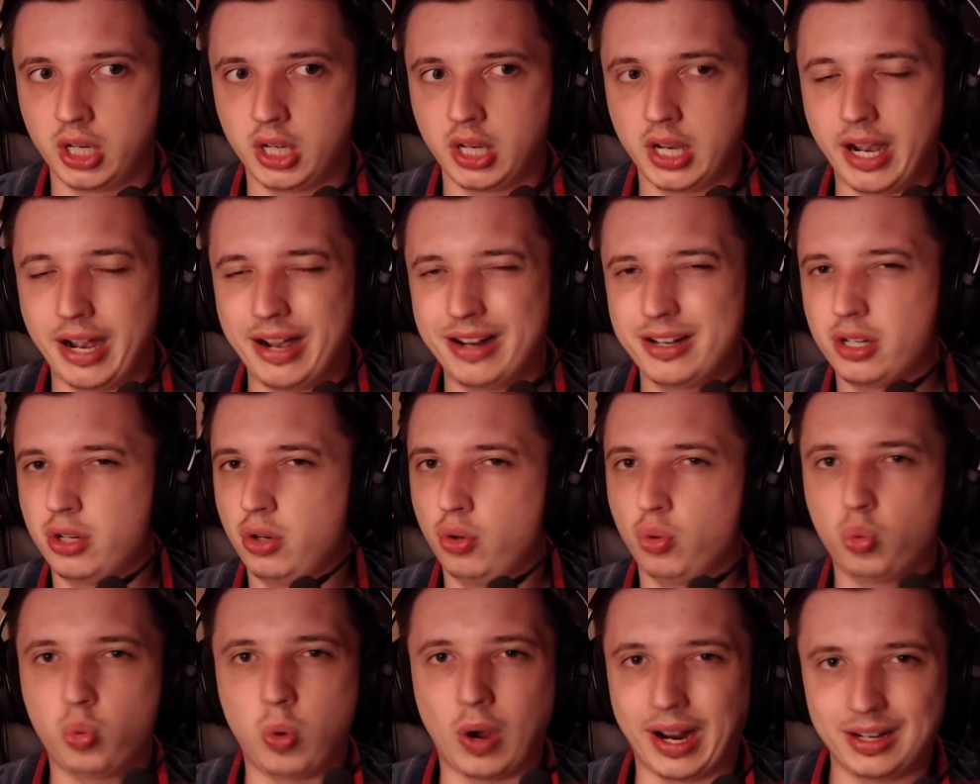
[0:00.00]
I don't know
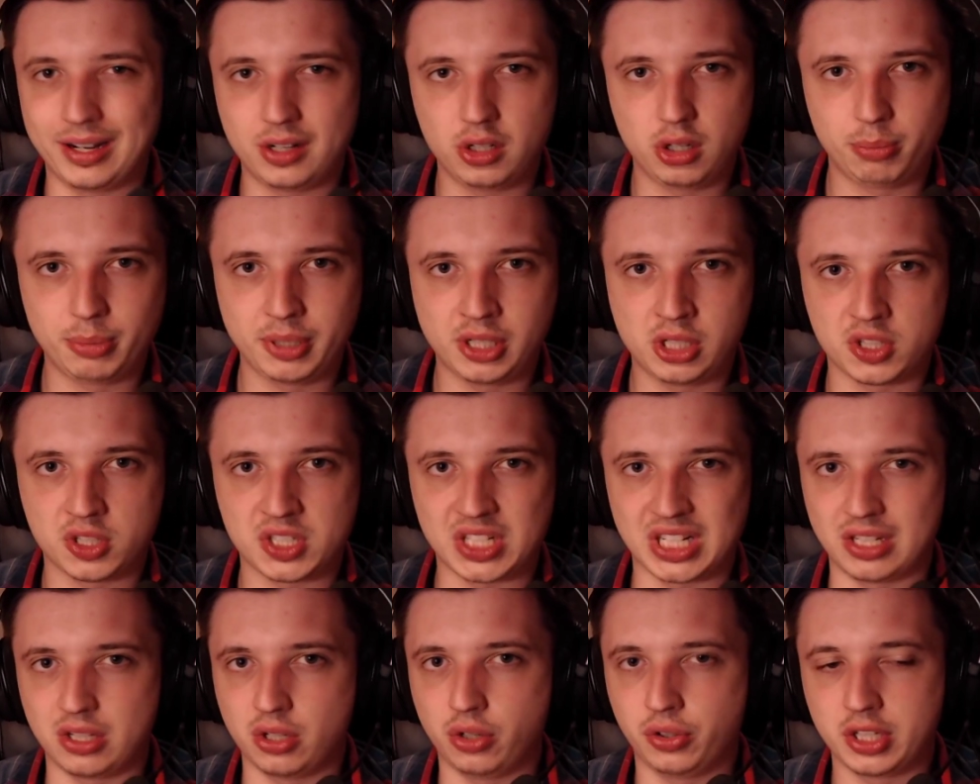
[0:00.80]
why though, because I
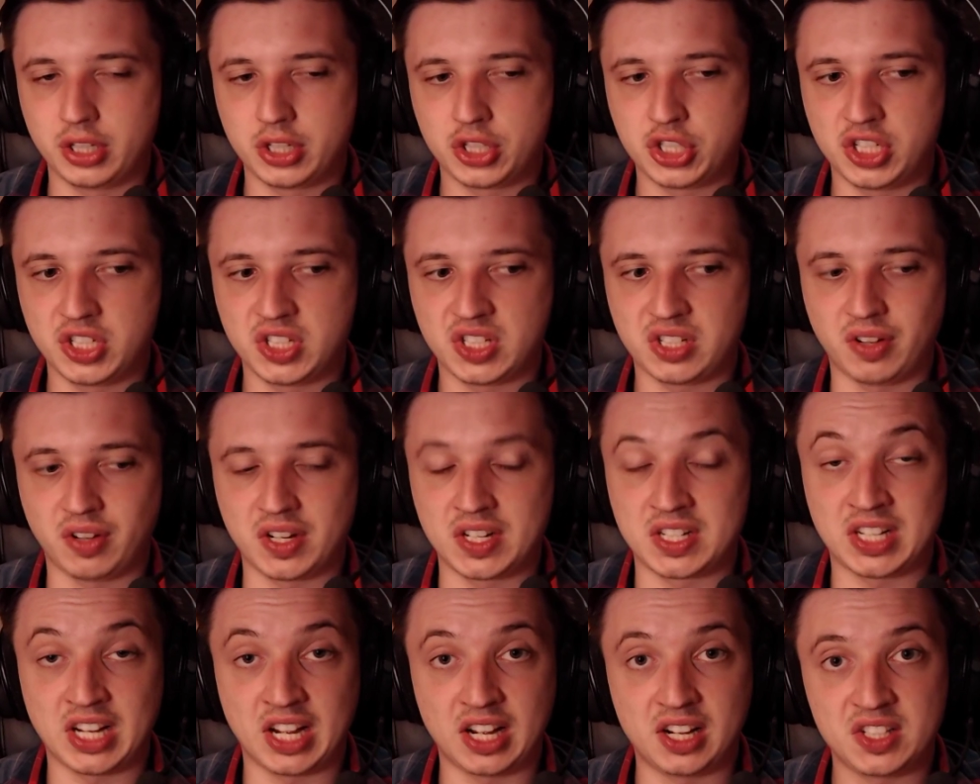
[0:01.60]
know that she's
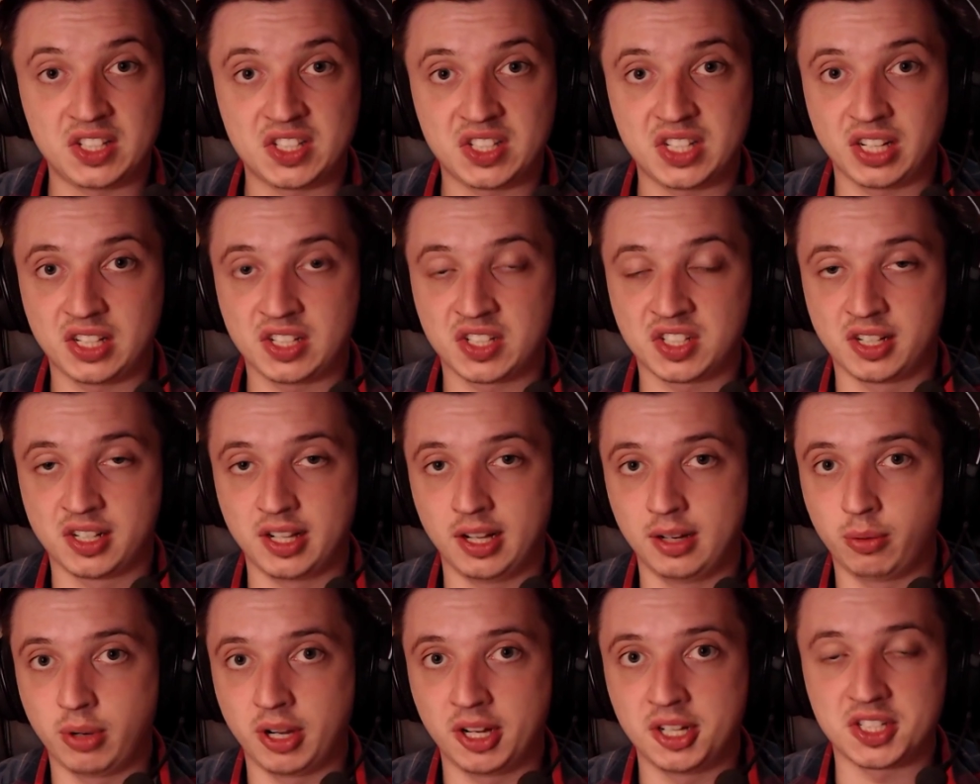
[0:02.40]
fantastic
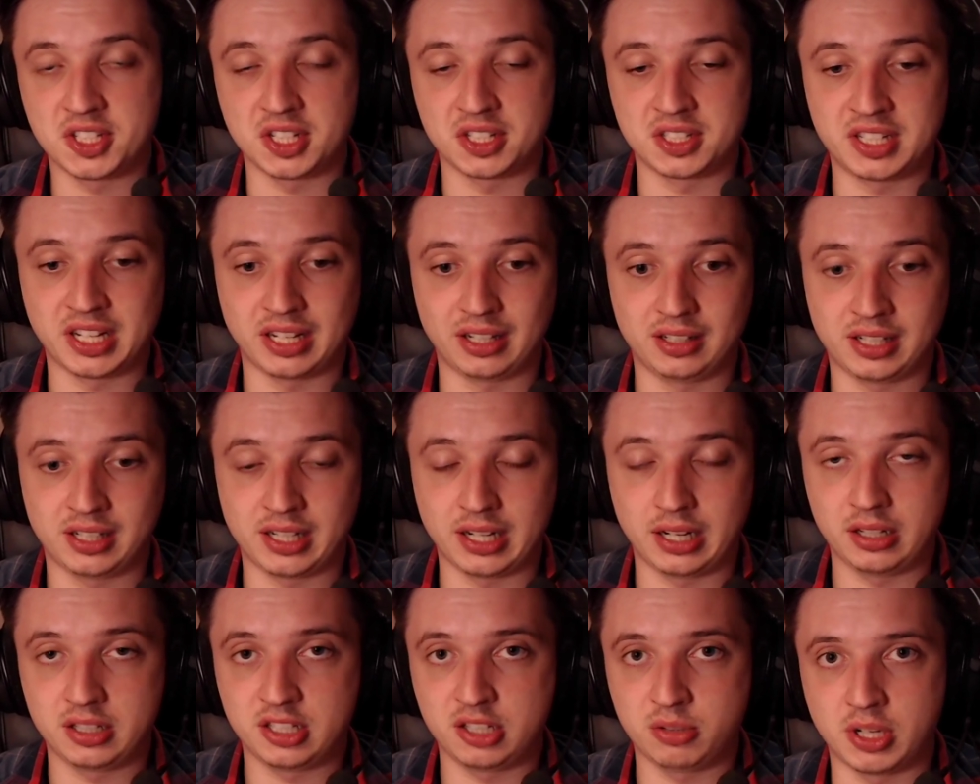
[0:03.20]
skill-wise and
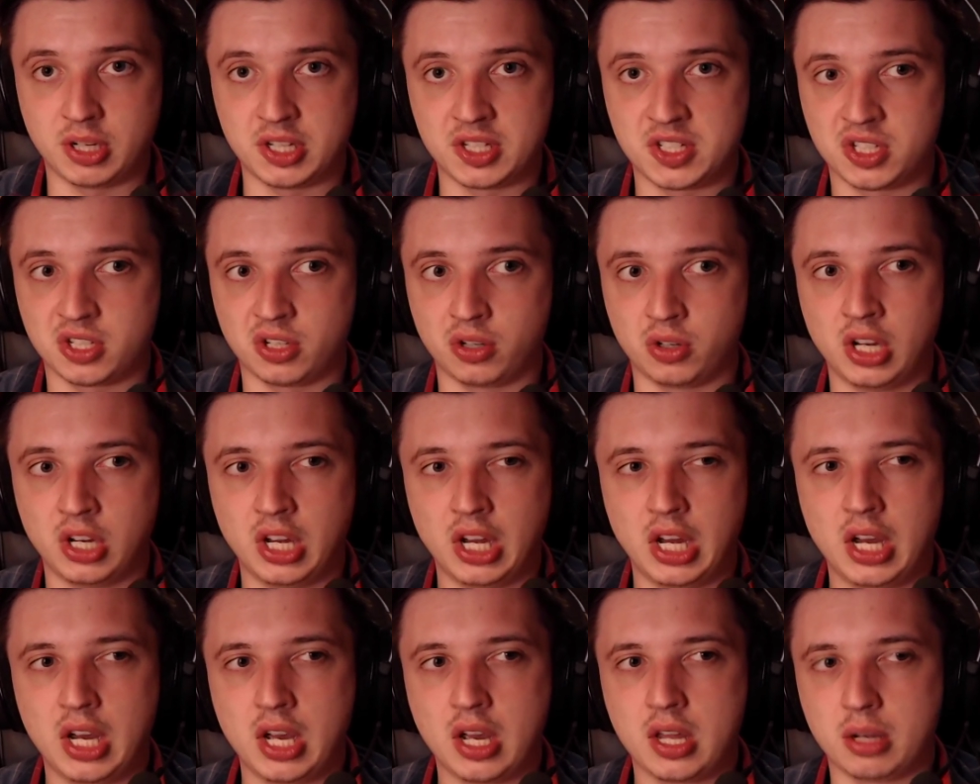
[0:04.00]
technicality-wise, so
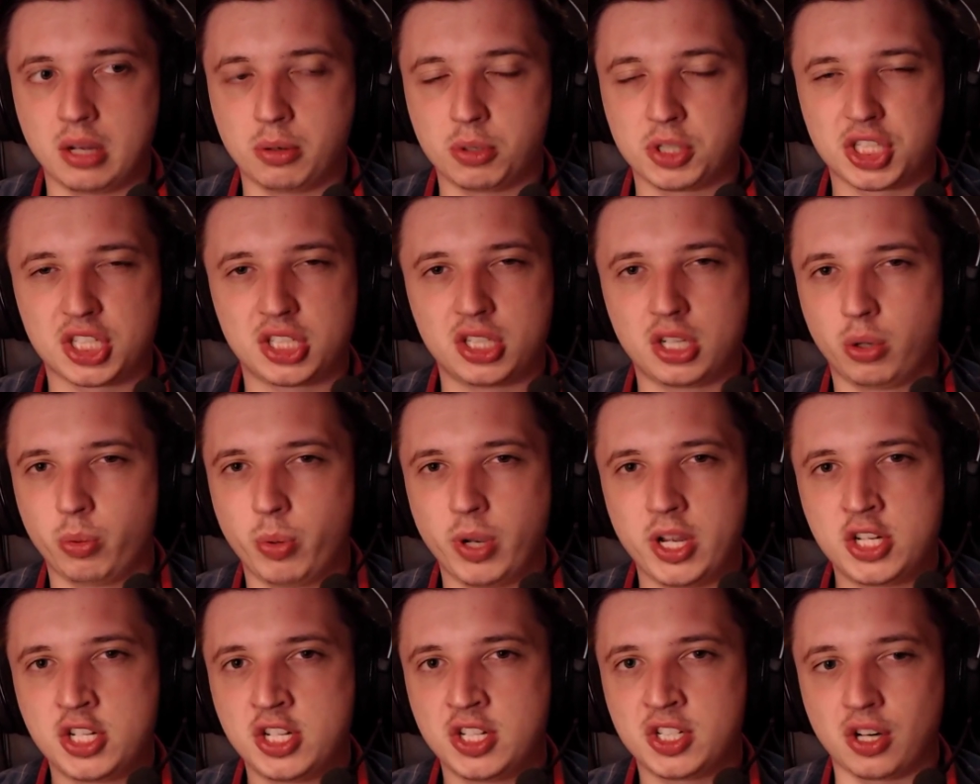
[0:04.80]
there was no way
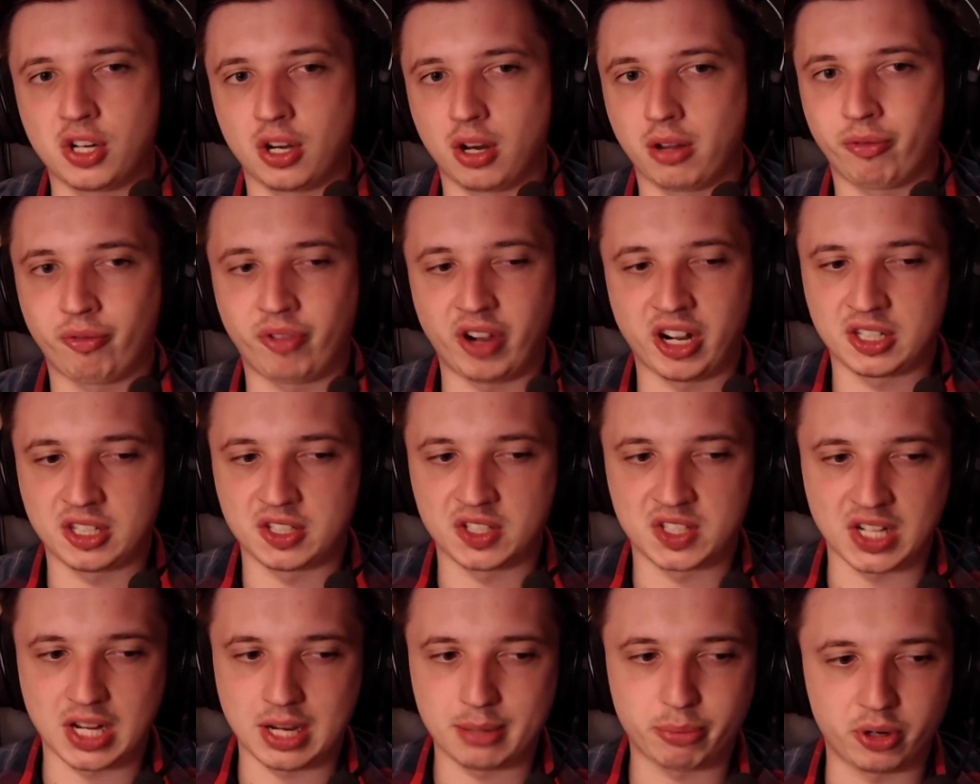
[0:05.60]
she's gonna fuck this
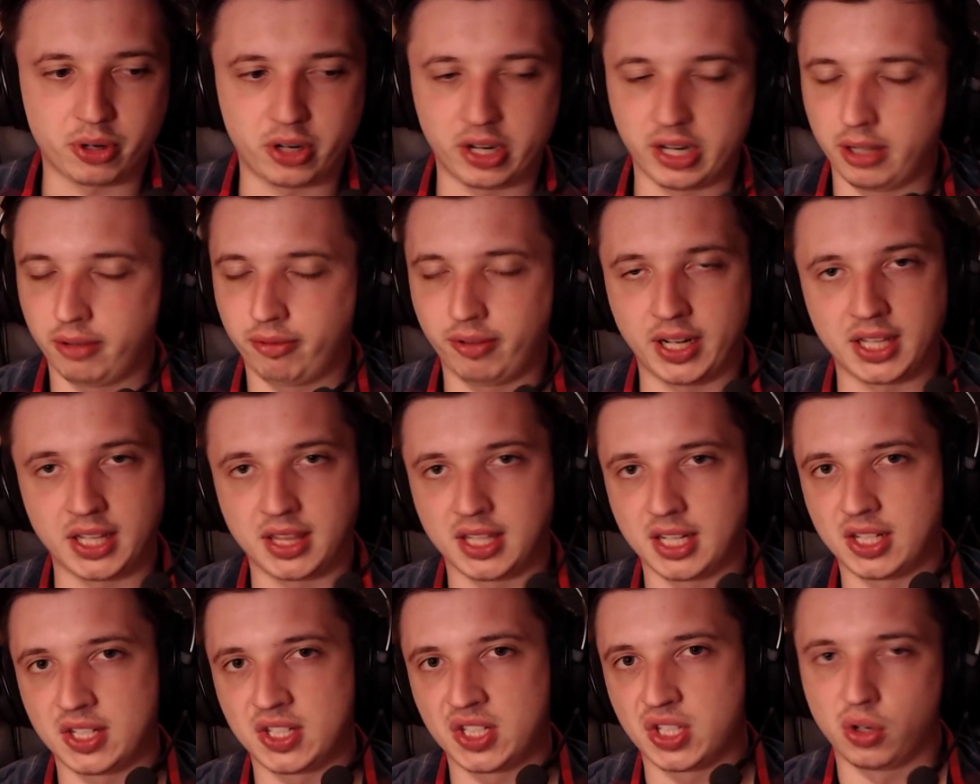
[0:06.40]
up or anything like
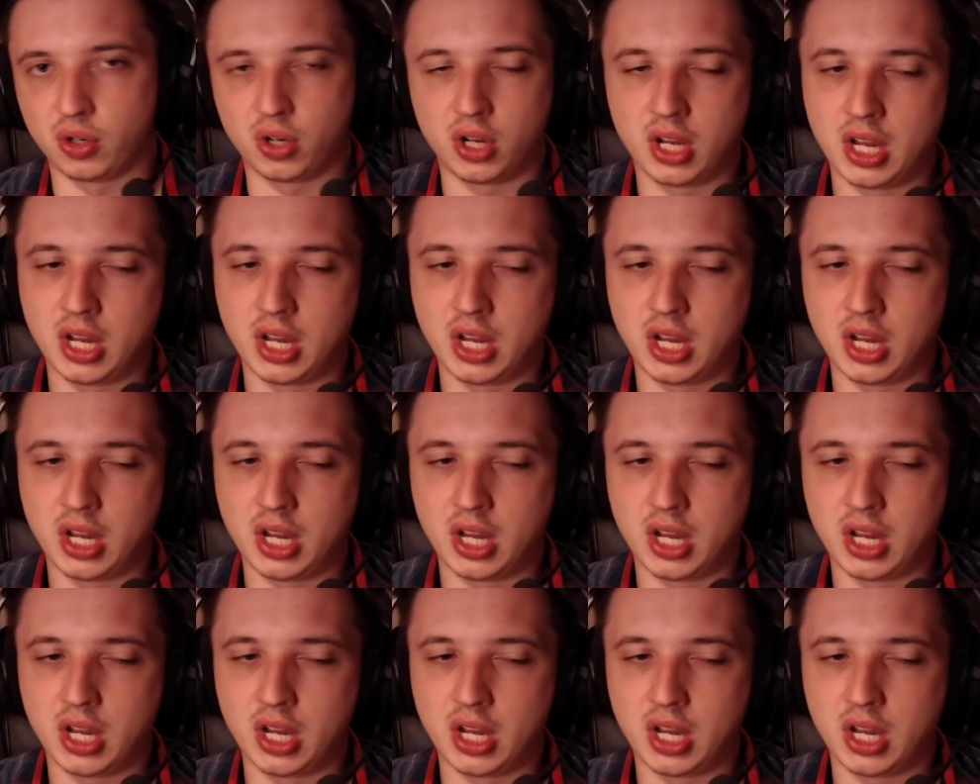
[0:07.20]
that. So